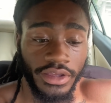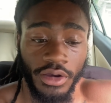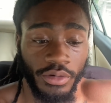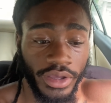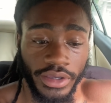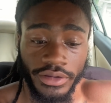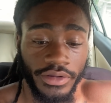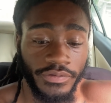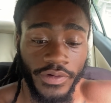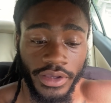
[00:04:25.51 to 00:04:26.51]
Okay,
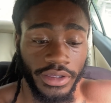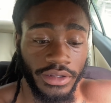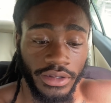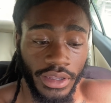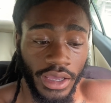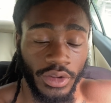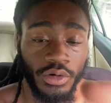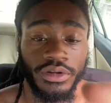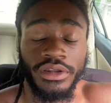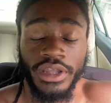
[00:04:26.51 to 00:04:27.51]
fuck it. And I
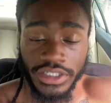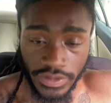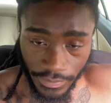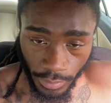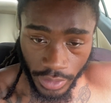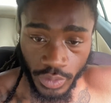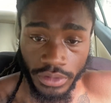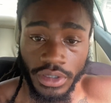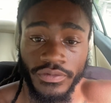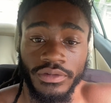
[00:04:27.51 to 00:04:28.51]
know the next February
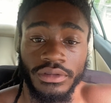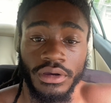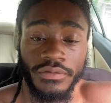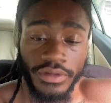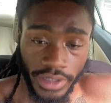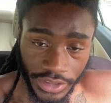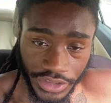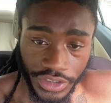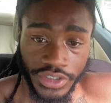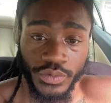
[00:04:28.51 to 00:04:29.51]
28th of the next
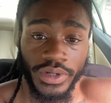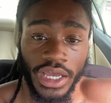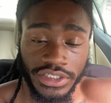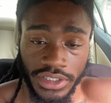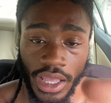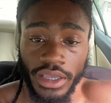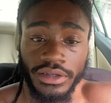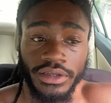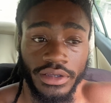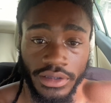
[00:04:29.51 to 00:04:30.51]
year is when I can,
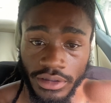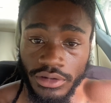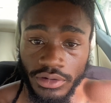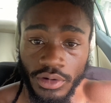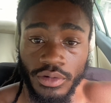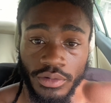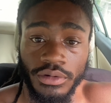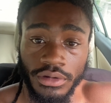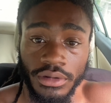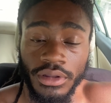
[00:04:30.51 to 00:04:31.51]
you know,
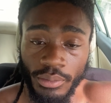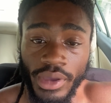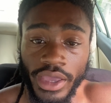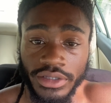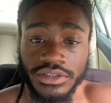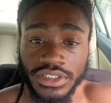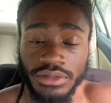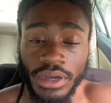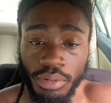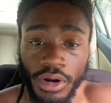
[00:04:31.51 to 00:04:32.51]
look back and see
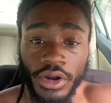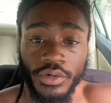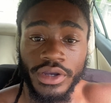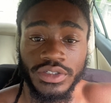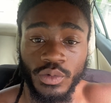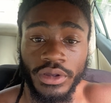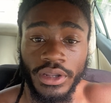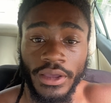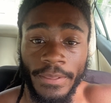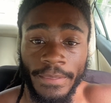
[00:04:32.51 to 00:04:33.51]
my progress or
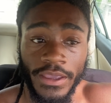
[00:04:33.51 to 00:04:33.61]
whatnot.